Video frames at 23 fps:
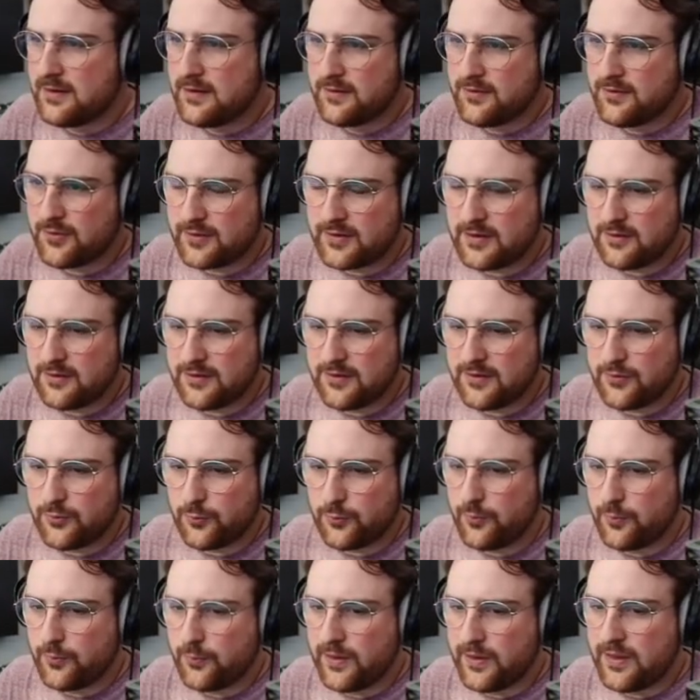So here it is
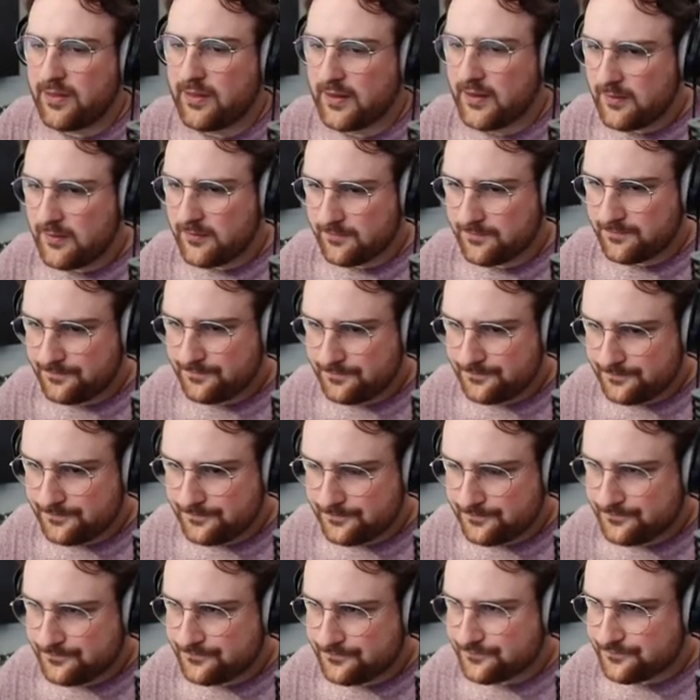with it,
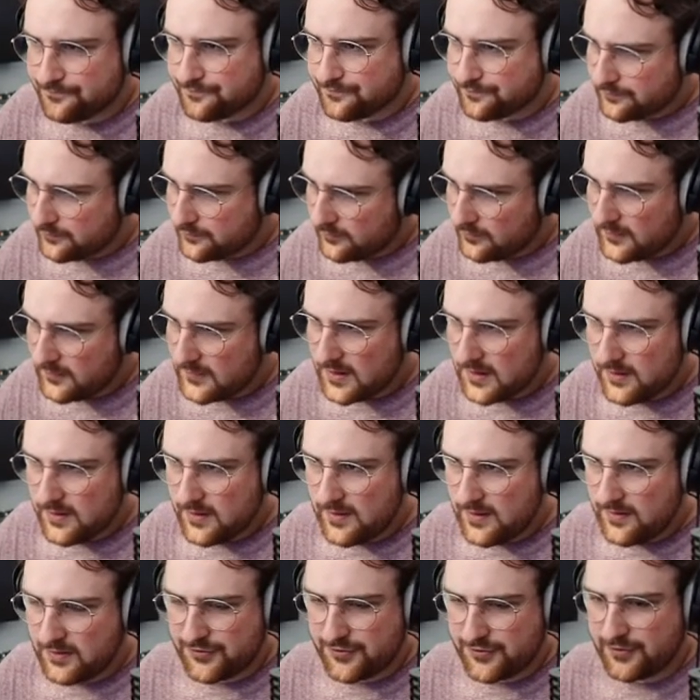
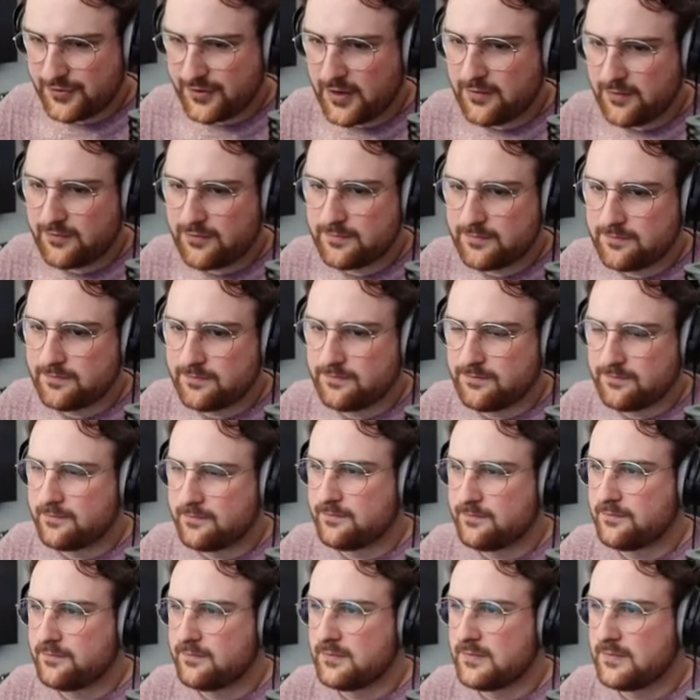and I'll turn it off.
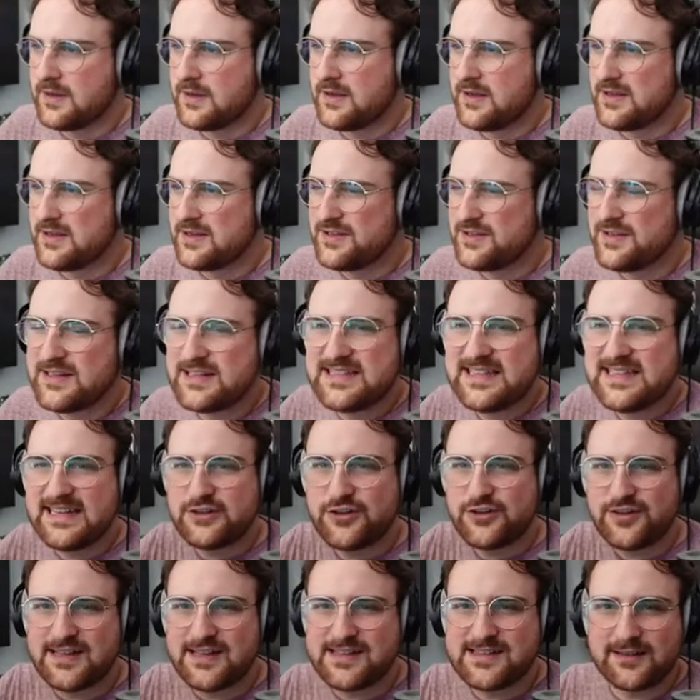So you can see it
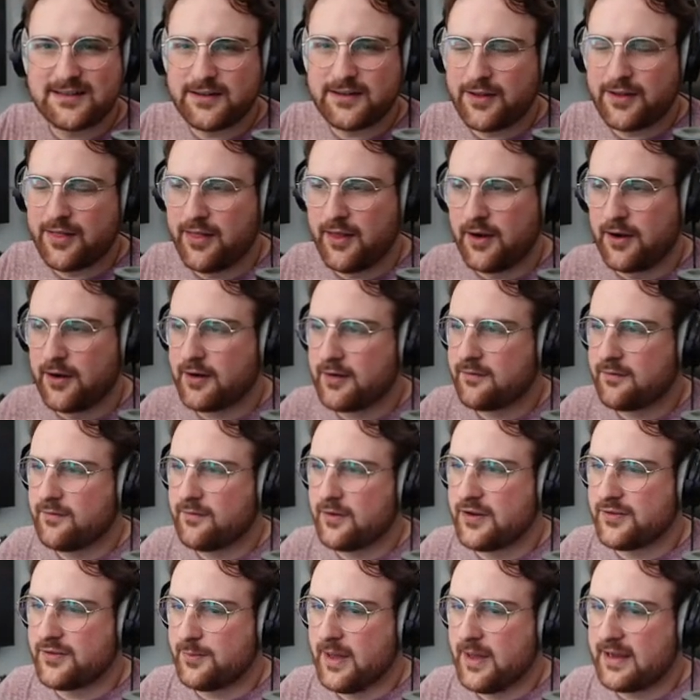just gets a little thinner,
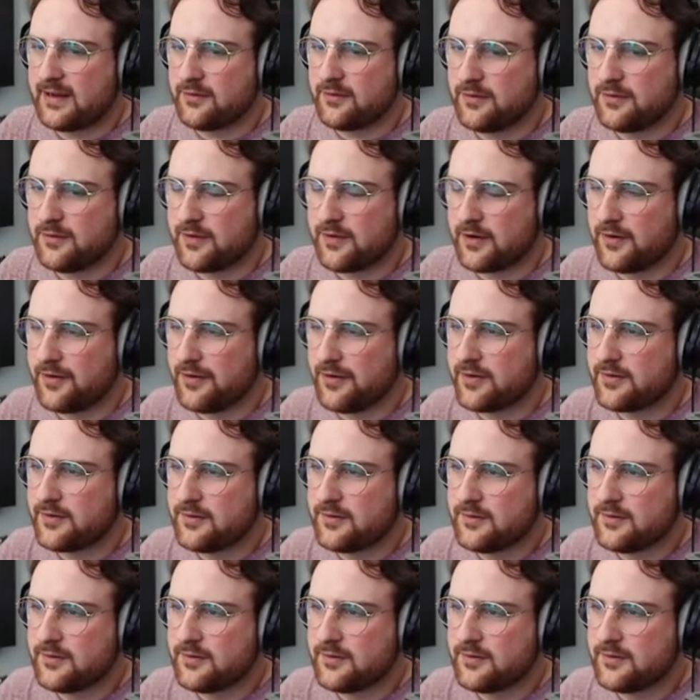falls back a little farther.